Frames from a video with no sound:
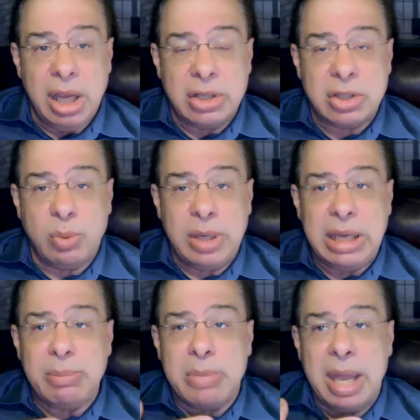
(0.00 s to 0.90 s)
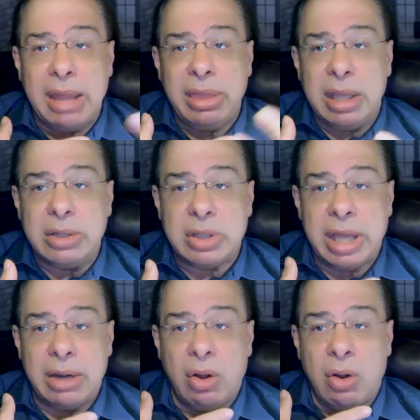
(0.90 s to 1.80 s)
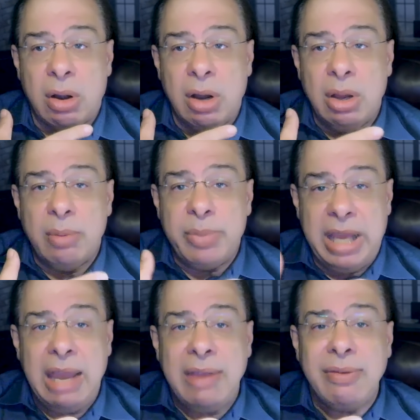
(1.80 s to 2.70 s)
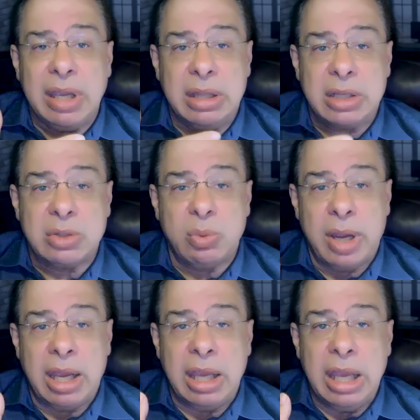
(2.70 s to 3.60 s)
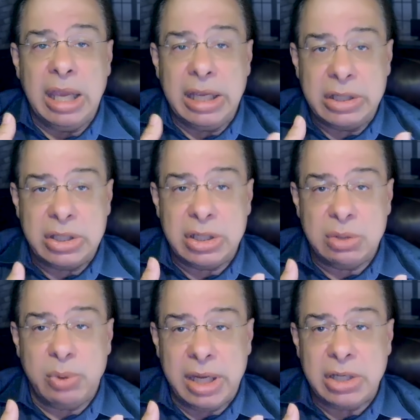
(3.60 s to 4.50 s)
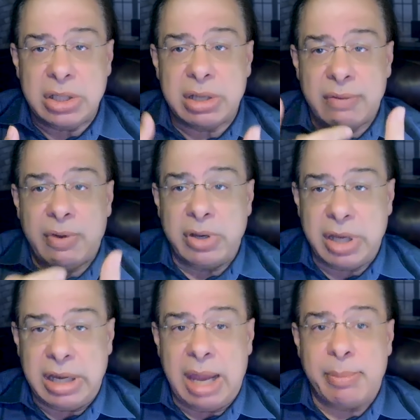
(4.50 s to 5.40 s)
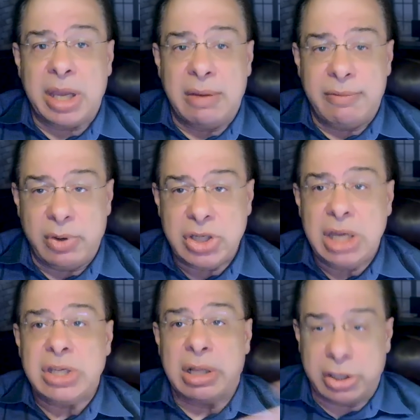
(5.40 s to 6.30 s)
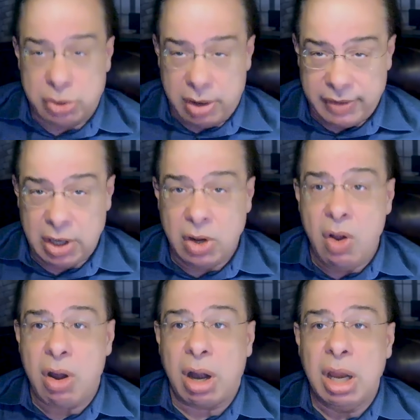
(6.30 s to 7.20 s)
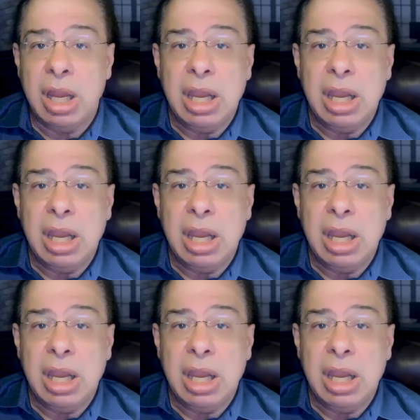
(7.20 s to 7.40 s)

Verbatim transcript: And so we need methods that are behaving in this way in situations that are very dynamic and very changing, like driving a car.